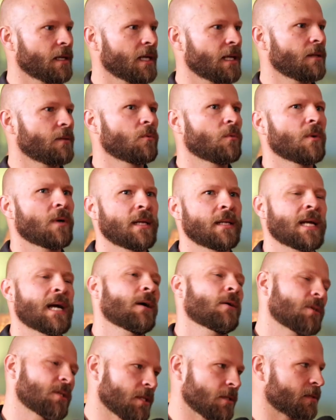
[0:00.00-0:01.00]
And and
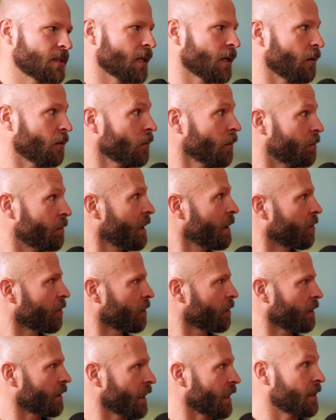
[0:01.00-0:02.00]
how can you tell? Well, people
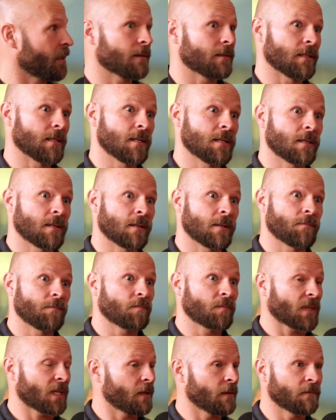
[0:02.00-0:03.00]
are like
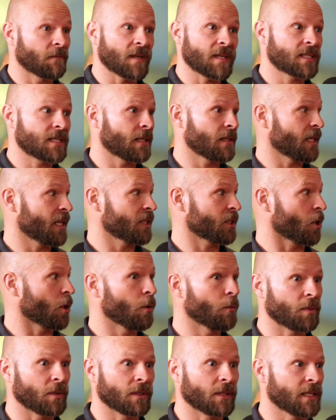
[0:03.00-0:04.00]
confessing things
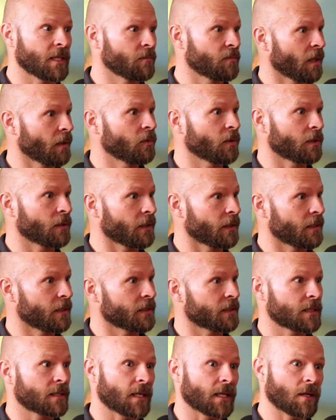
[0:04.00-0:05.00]
openly and publicly
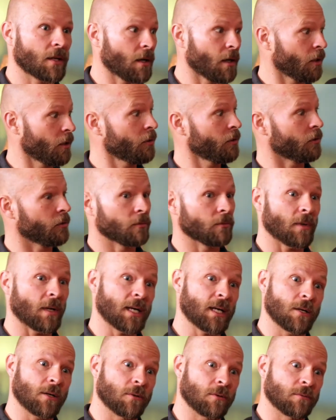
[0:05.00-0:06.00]
that's like, "Oh,
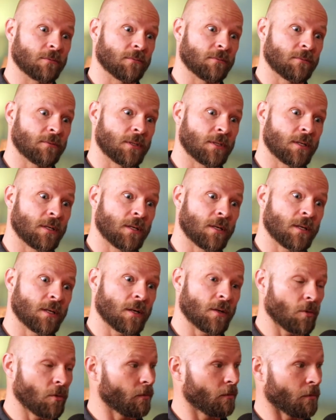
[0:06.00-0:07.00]
wow.
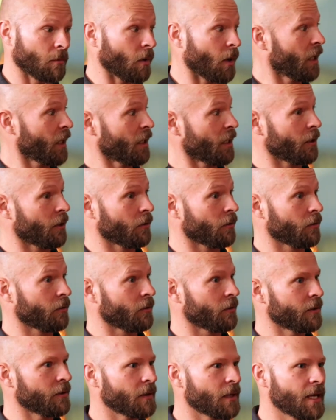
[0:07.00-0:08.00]
Wow."